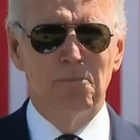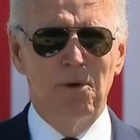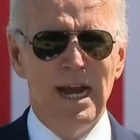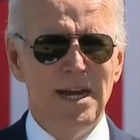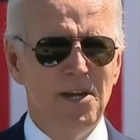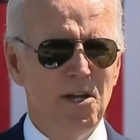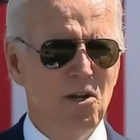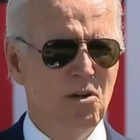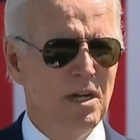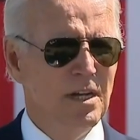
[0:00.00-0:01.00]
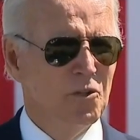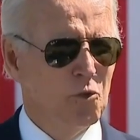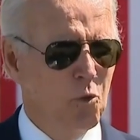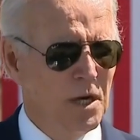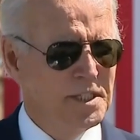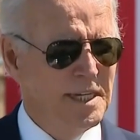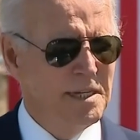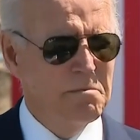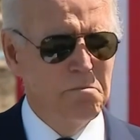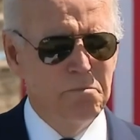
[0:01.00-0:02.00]
Brand new
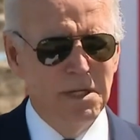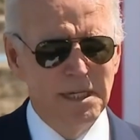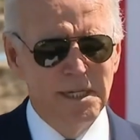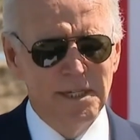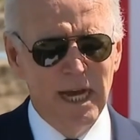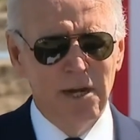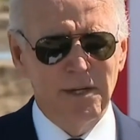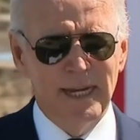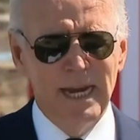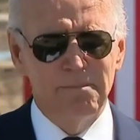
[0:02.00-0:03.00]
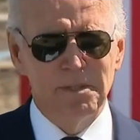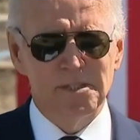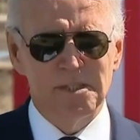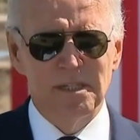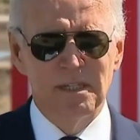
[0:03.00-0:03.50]
$20 billion campus,